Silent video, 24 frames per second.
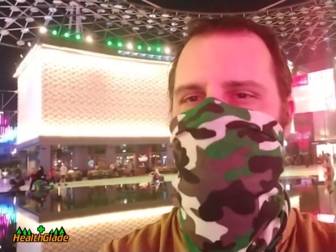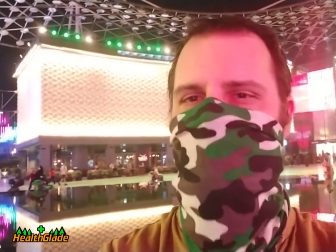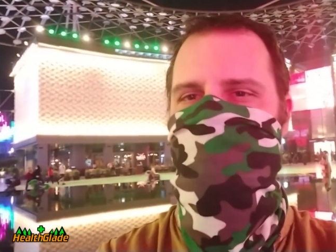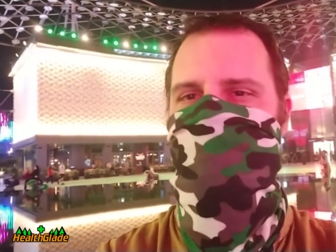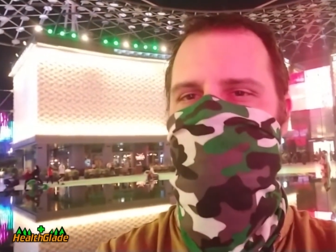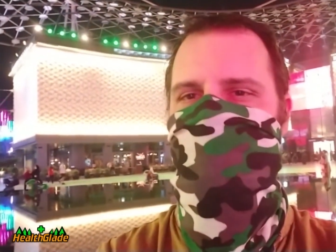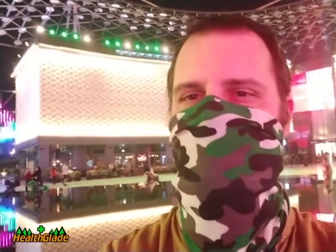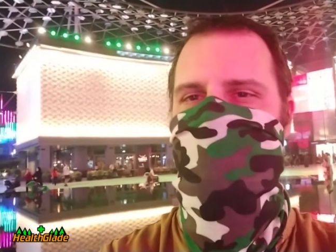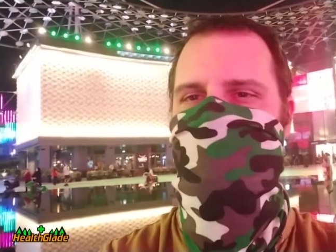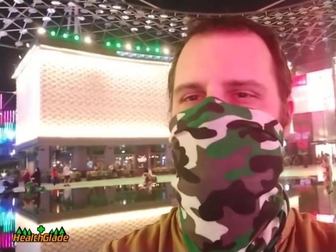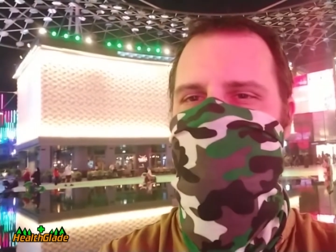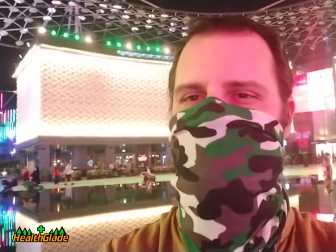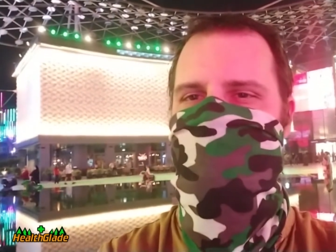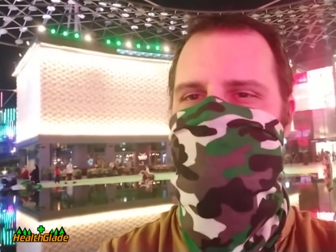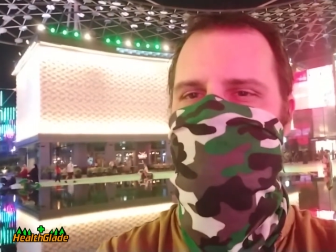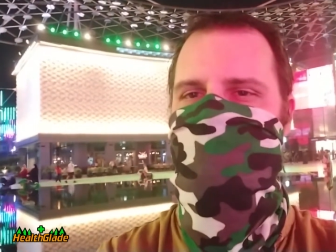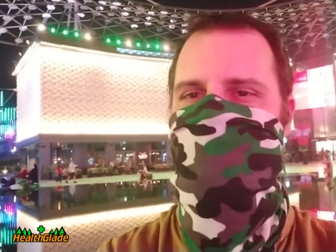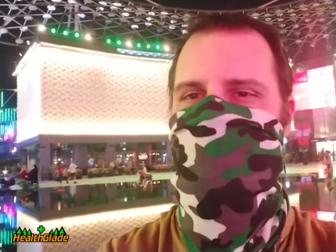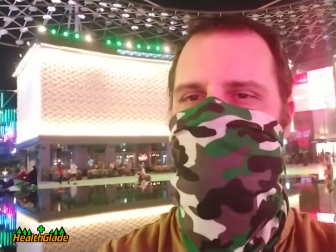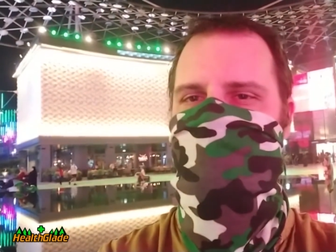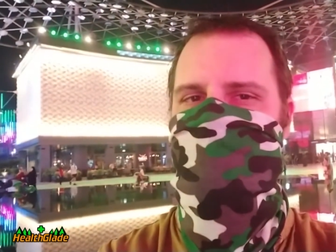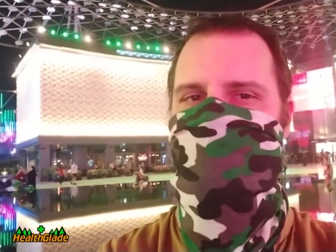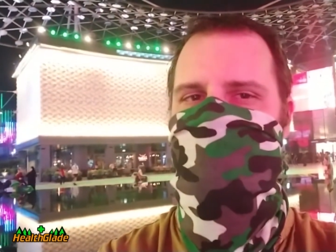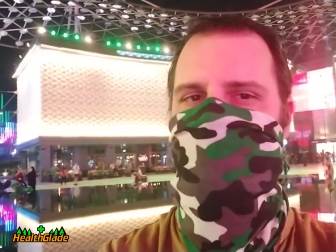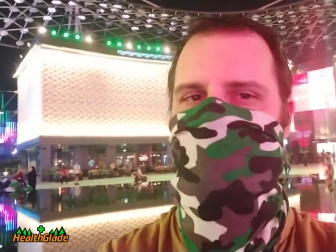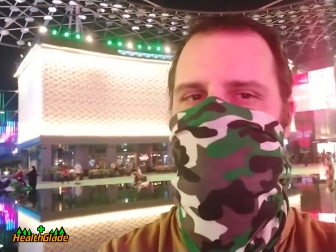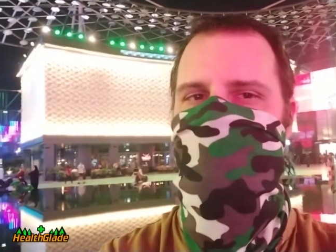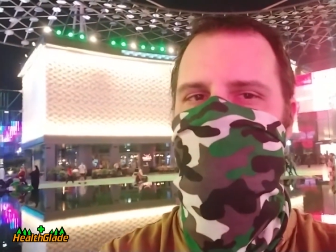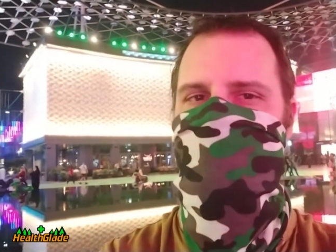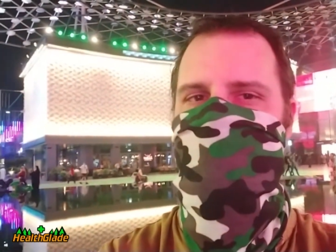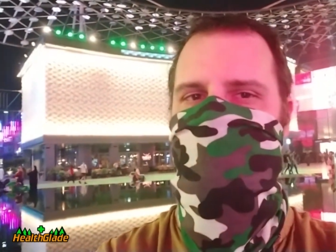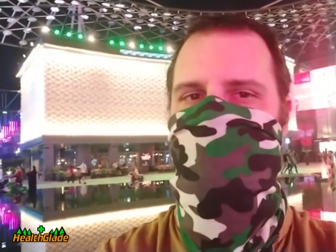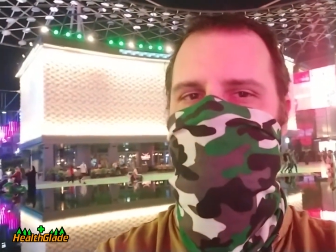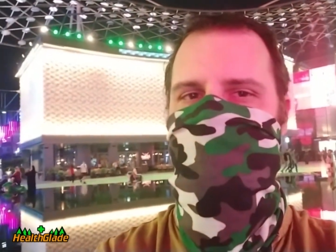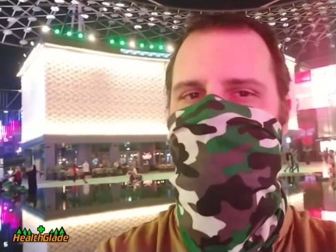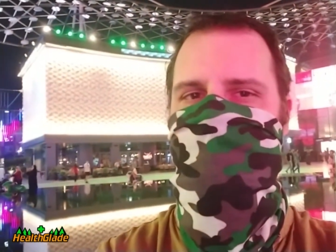dopamine and
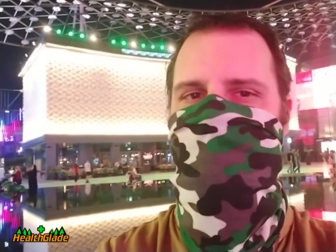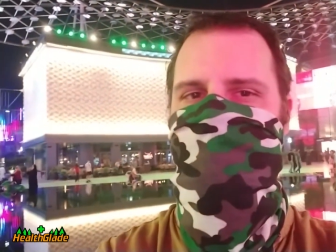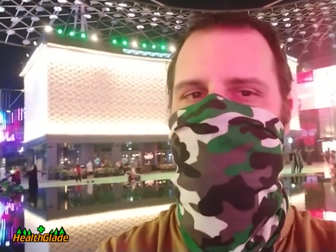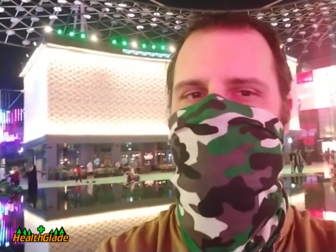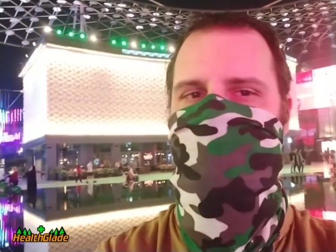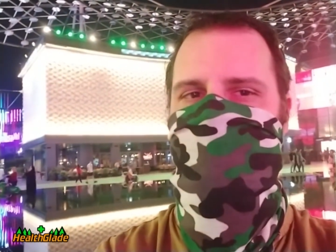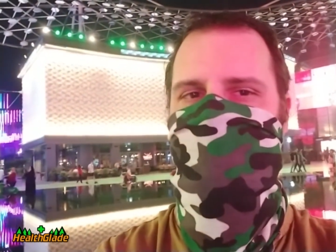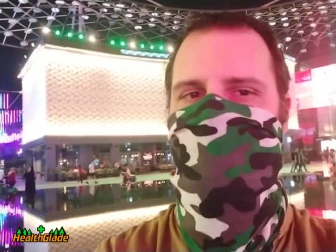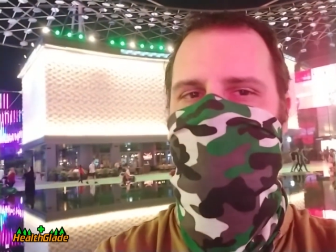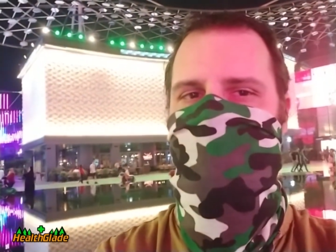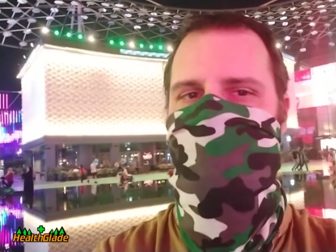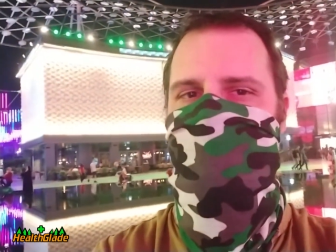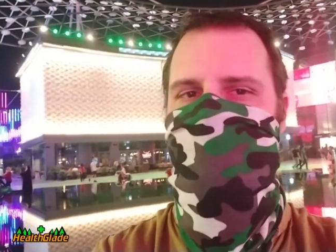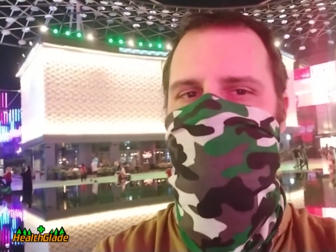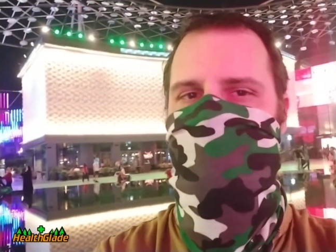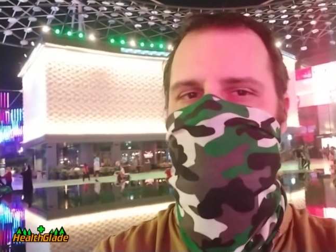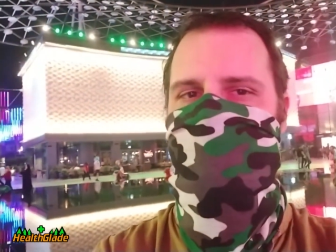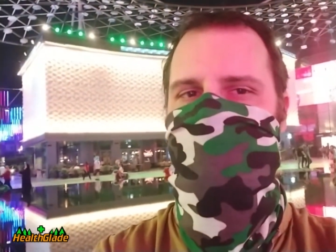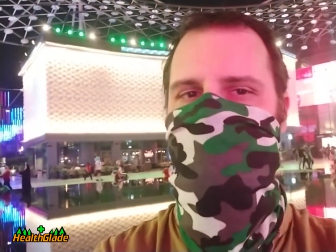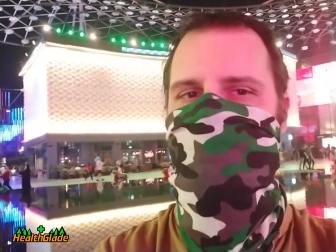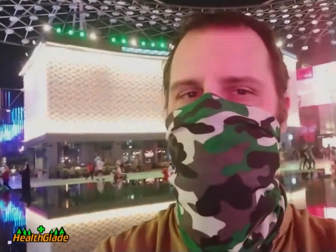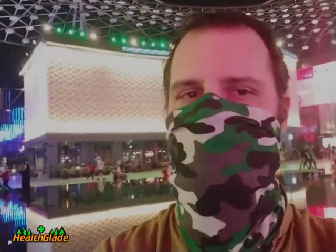serotonin. It